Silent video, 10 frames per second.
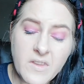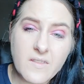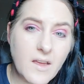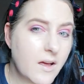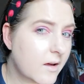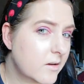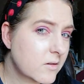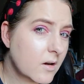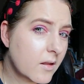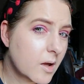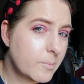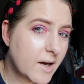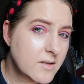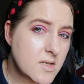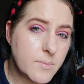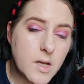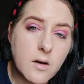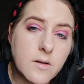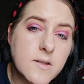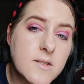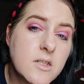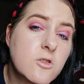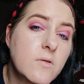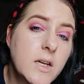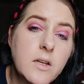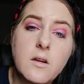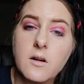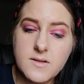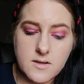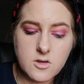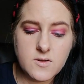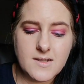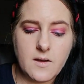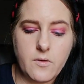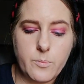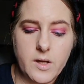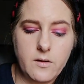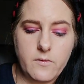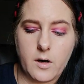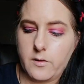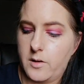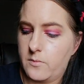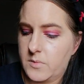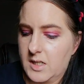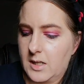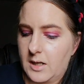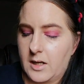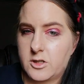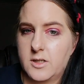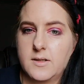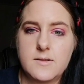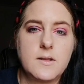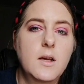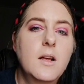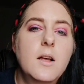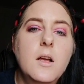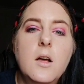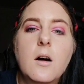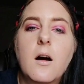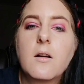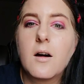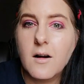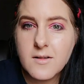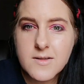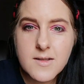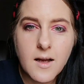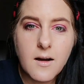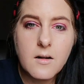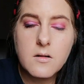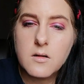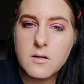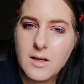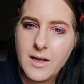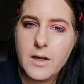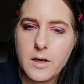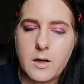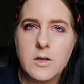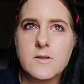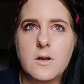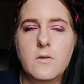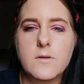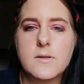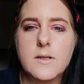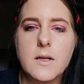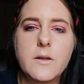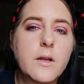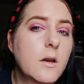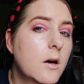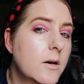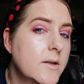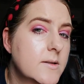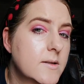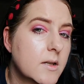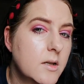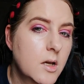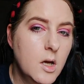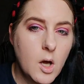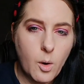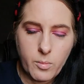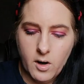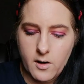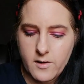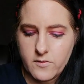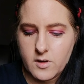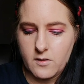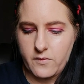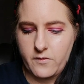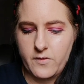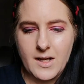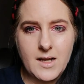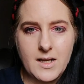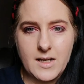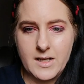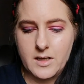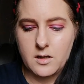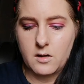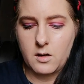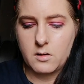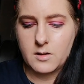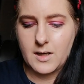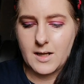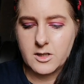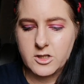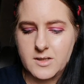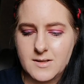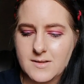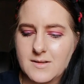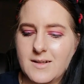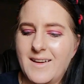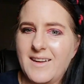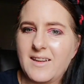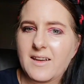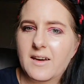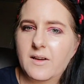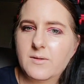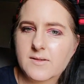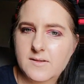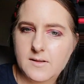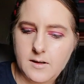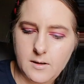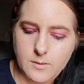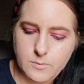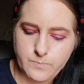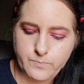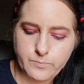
That is not that bad, to be honest. It's really nice. It does give a bit of volume to your lashes. I can't tell here because obviously the lighting, but I've got fairly long lashes anyhow, so